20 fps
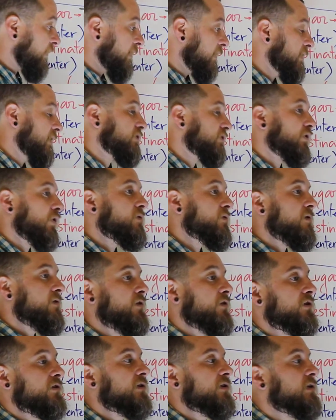las
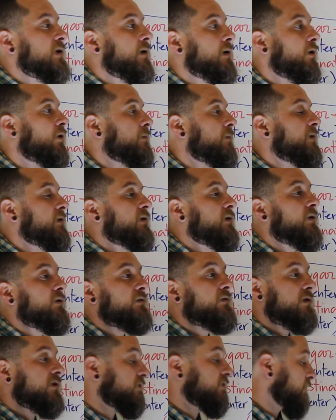condiciones de trabajo, I mean the
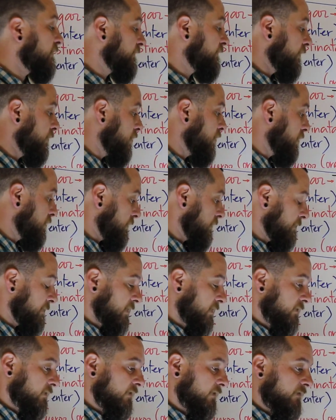condition of the work, I
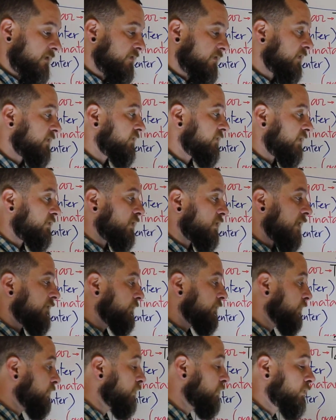mean the things that you have
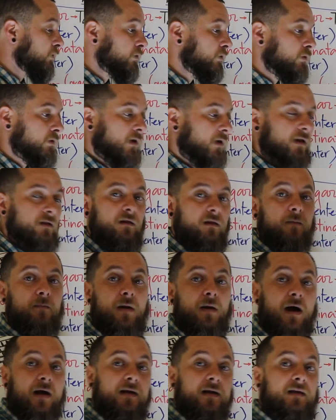to do, the
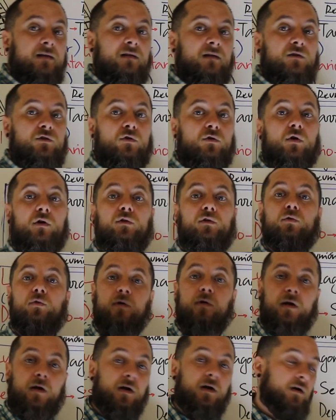money that you're going to
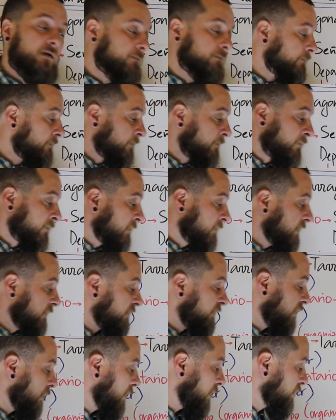earn, this
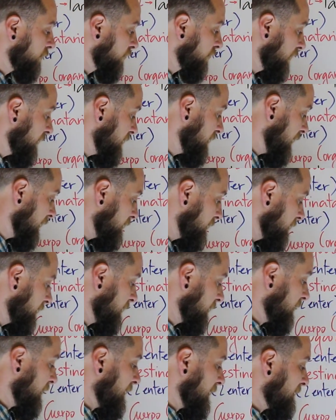is a way to say that.
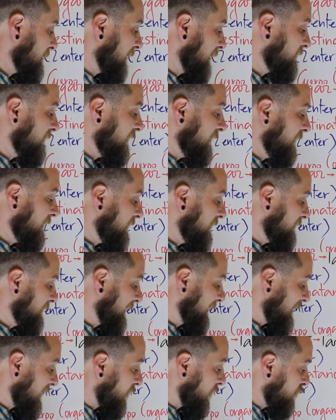That
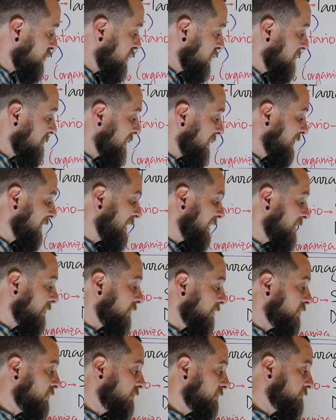que conlleva el
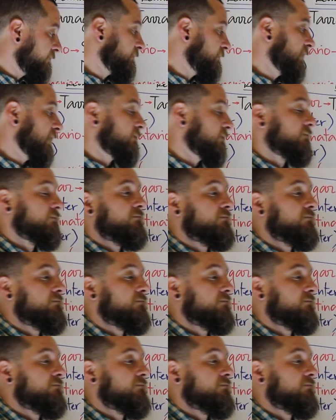cargo, that